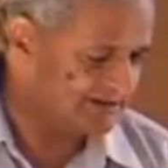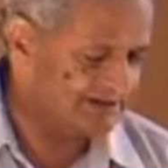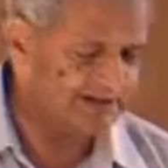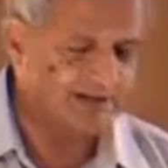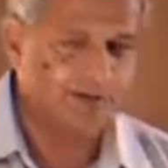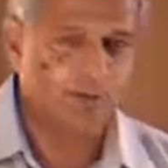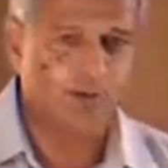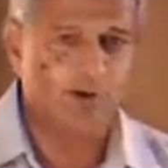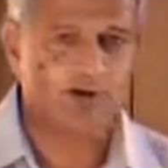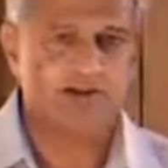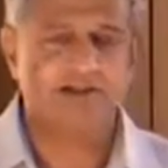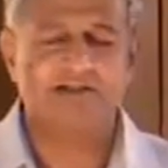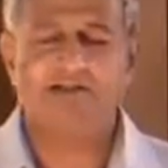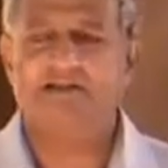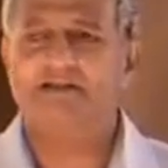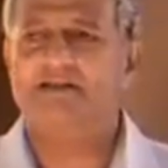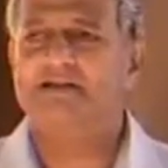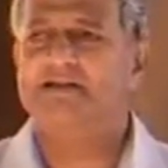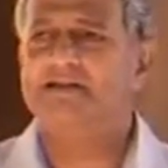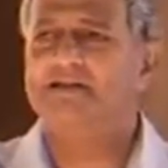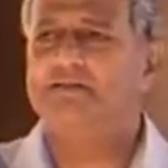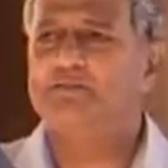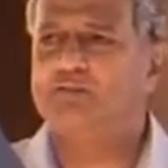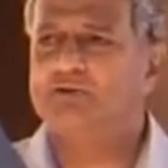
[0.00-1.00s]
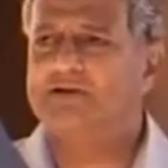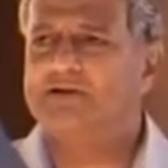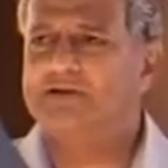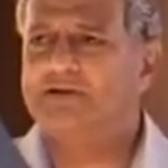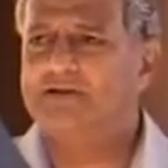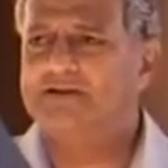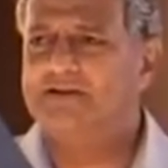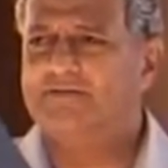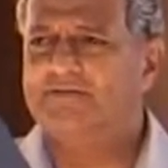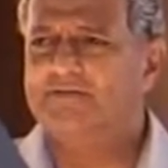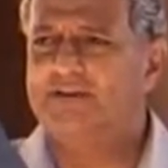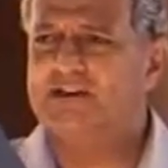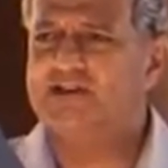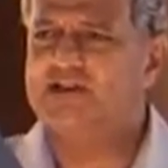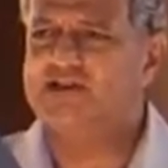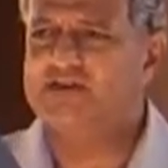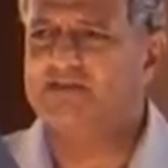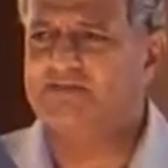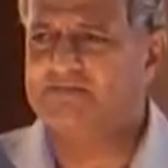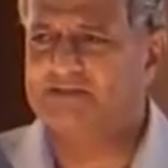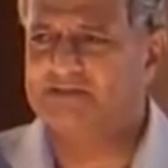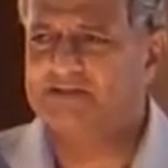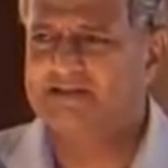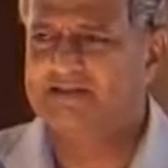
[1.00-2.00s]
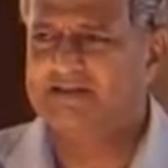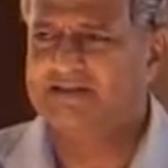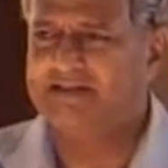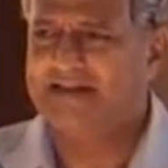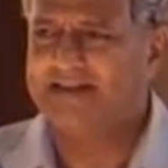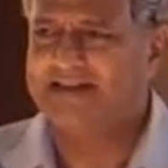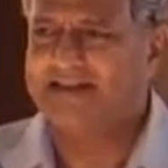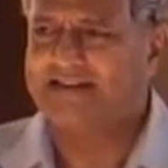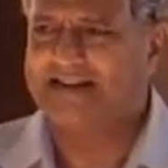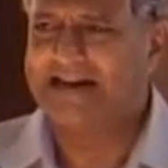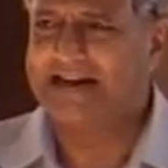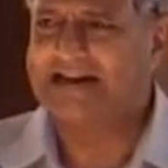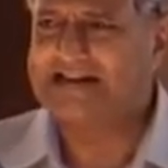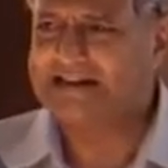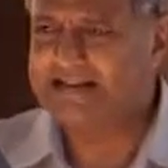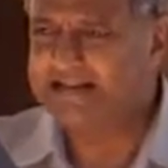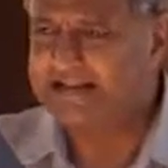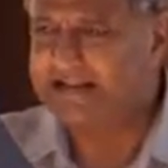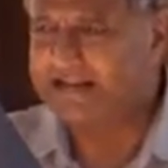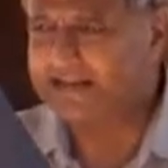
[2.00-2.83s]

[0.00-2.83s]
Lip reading: will say what is the input, phase shift 90